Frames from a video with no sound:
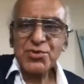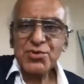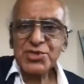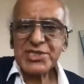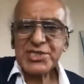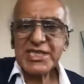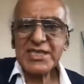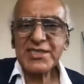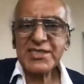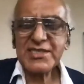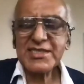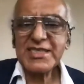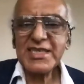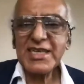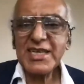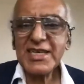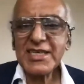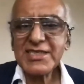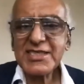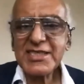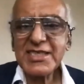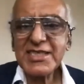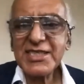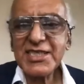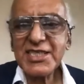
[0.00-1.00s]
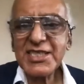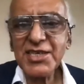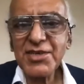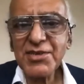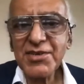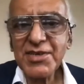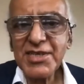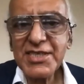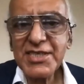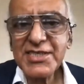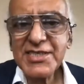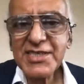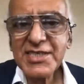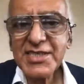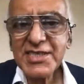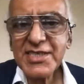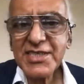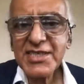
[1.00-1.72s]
and texts and theories.